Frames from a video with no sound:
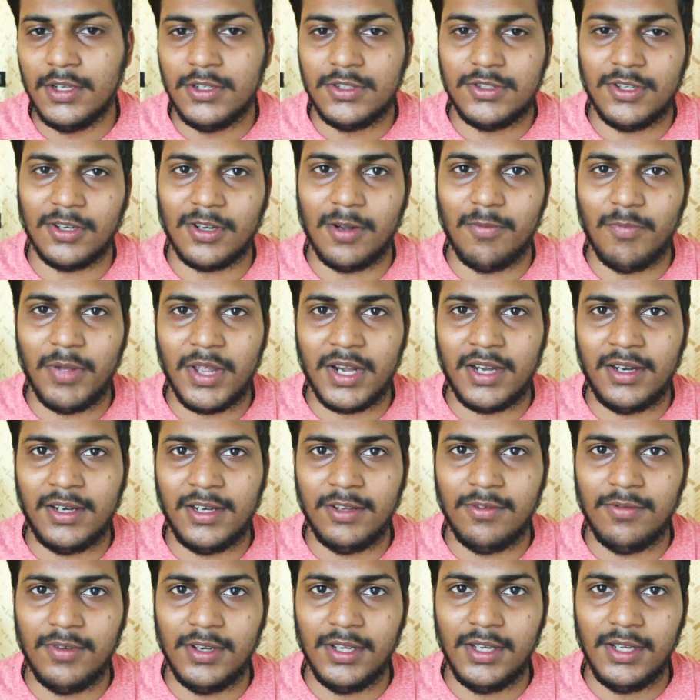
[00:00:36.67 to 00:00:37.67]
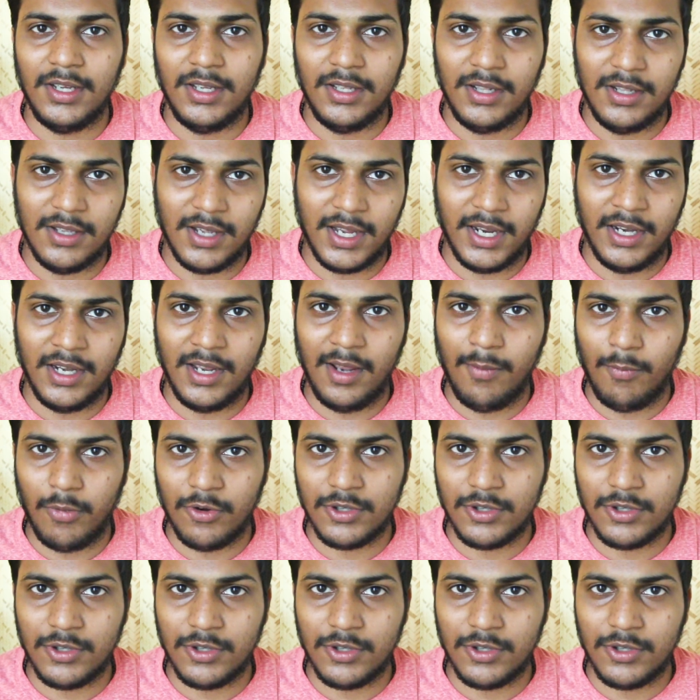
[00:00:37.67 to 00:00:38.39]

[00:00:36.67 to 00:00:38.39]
so comparatively the i9